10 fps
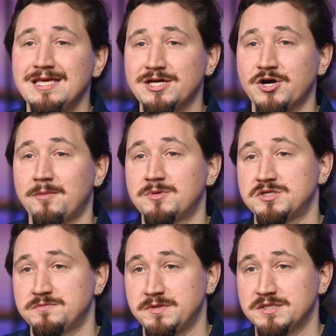
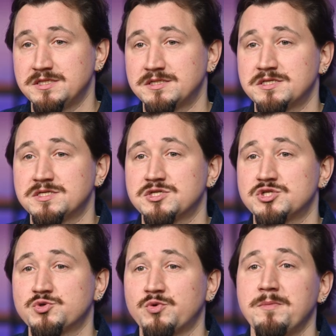e-commerce businesses
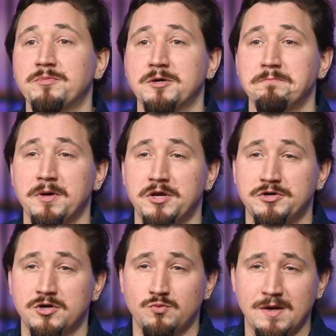scrape
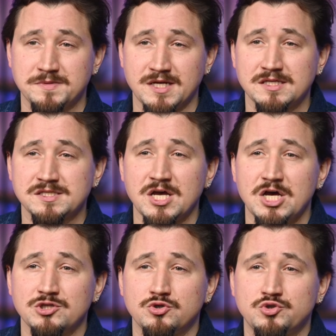competitor websites
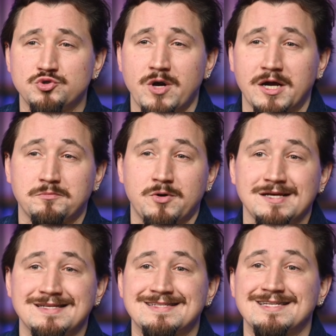to track
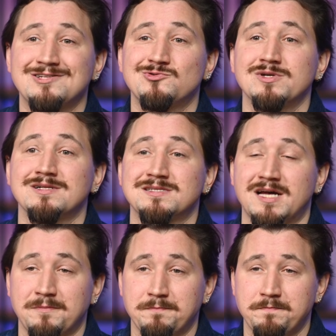prices in real time.